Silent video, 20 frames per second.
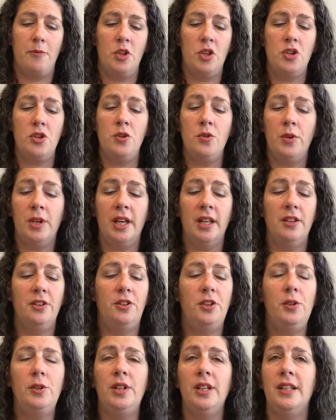You can
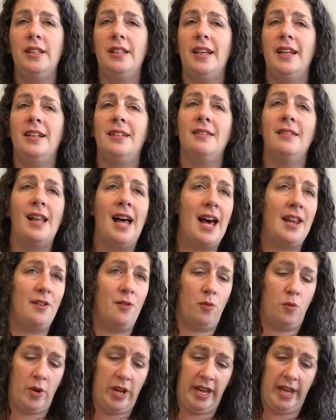do this in a lot
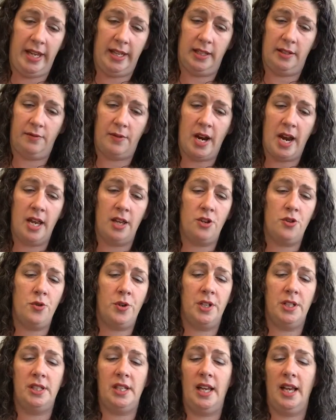of ways, right? You
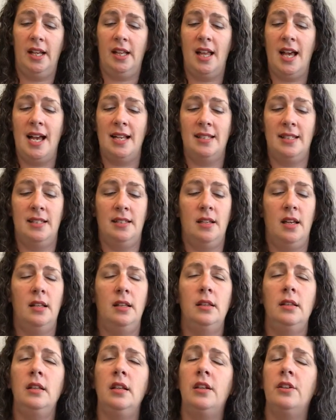could take classes
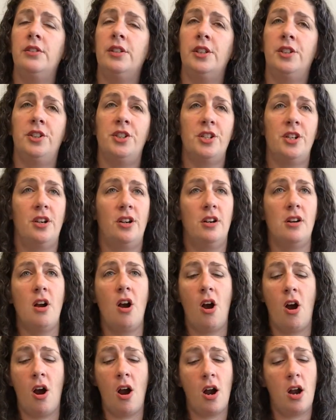on literature,
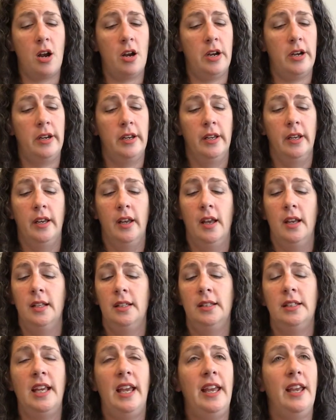art,
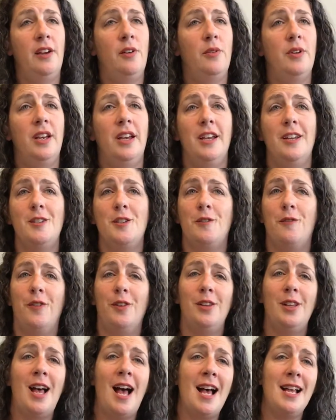language,
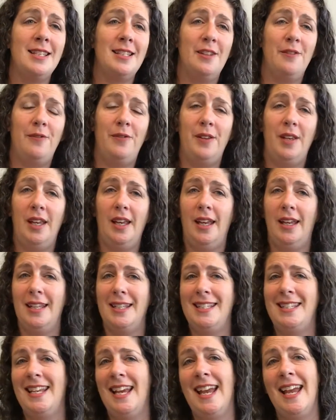philosophy,
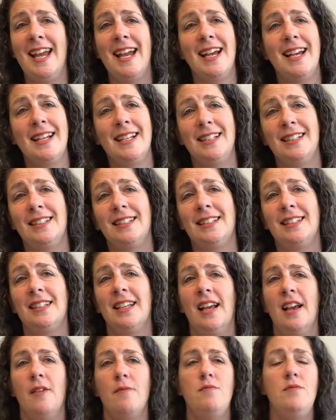dance,
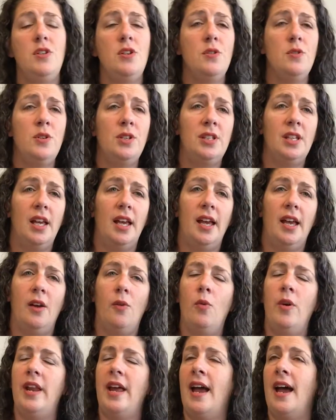music,
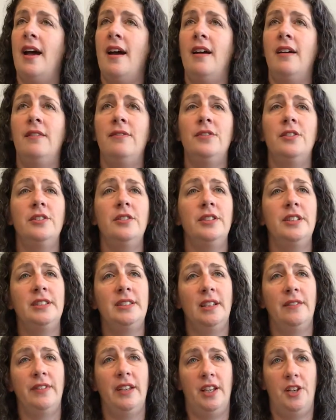whatever is
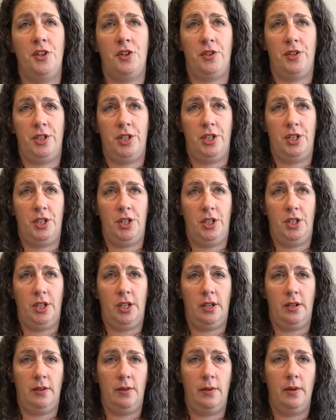of interest to
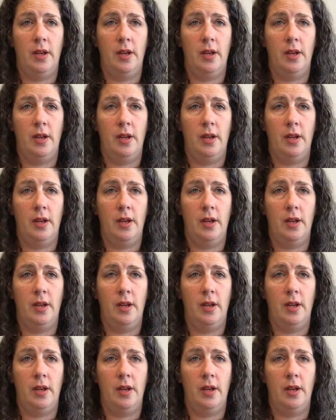you.